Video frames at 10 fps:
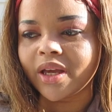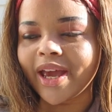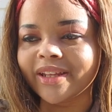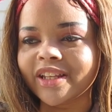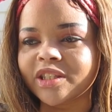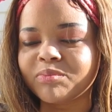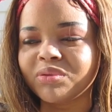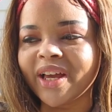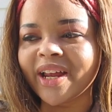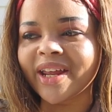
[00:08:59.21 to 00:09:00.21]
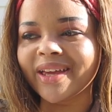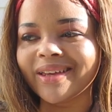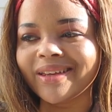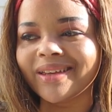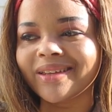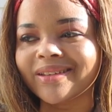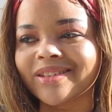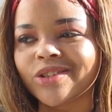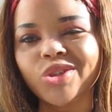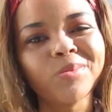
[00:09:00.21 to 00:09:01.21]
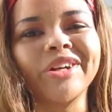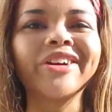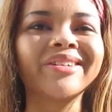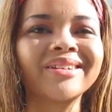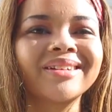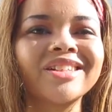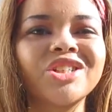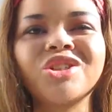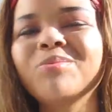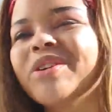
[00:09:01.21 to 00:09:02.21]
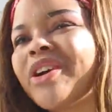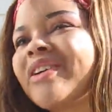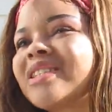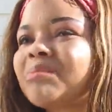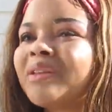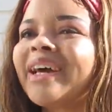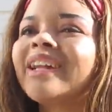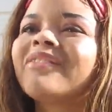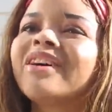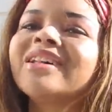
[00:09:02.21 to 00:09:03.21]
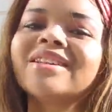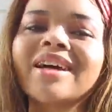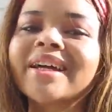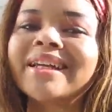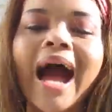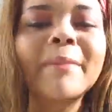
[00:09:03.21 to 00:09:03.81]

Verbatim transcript: and its planet is Jupiter Jupiter is the planet of good luck and